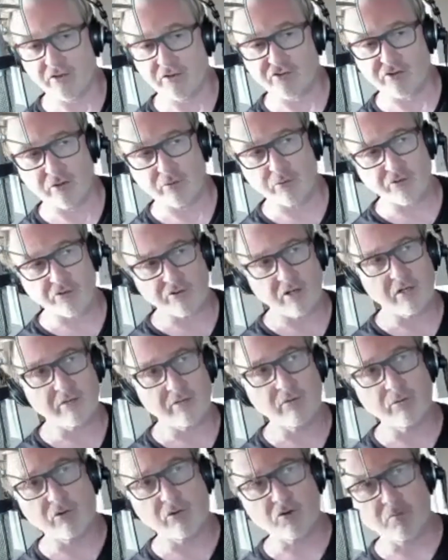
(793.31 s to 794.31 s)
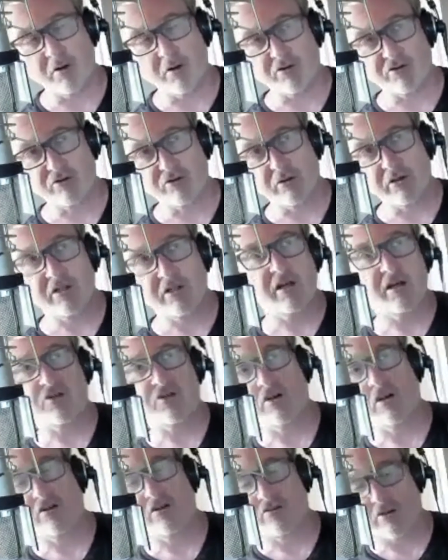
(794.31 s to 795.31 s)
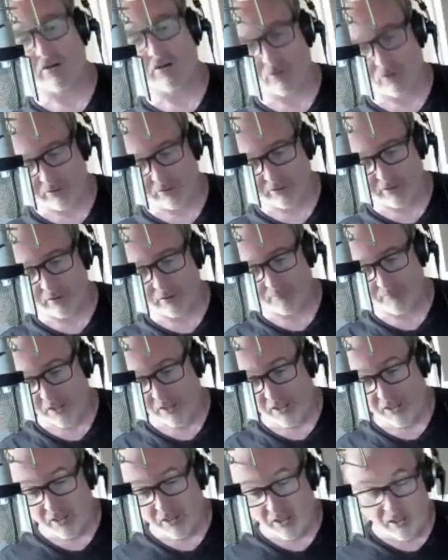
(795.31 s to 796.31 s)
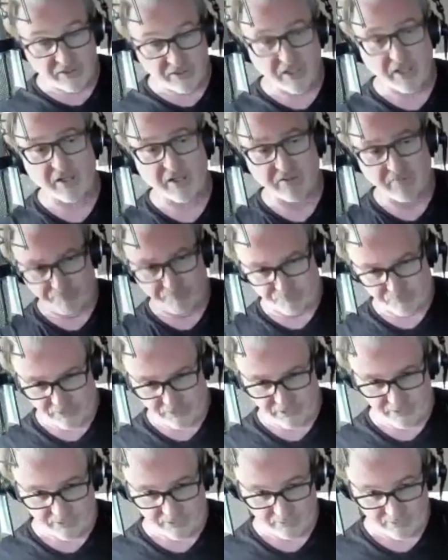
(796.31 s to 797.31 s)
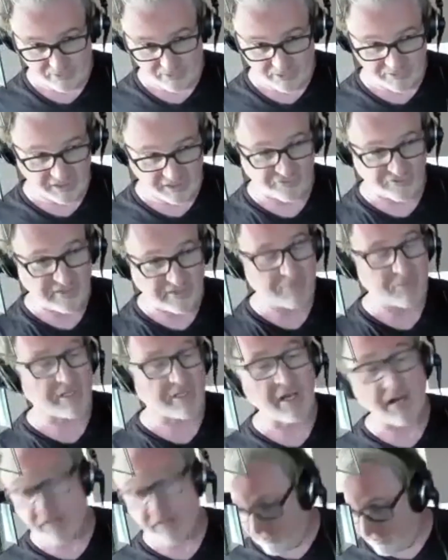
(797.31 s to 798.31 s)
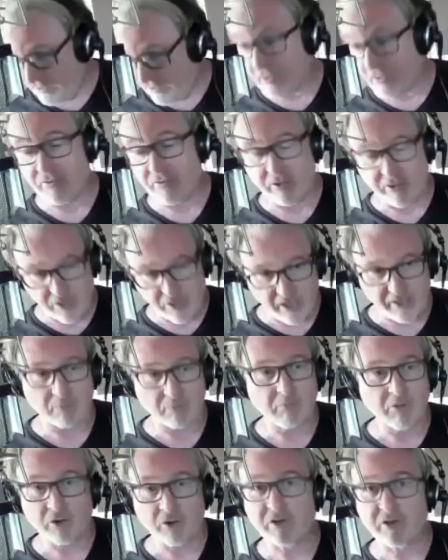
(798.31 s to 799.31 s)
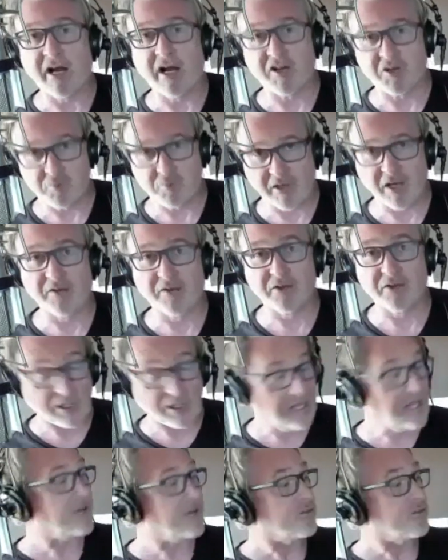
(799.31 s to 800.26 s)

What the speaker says: So it was kind of a response to a yes I'd said earlier. And then they seemed to kind of, the nodding meerkats behind the glass.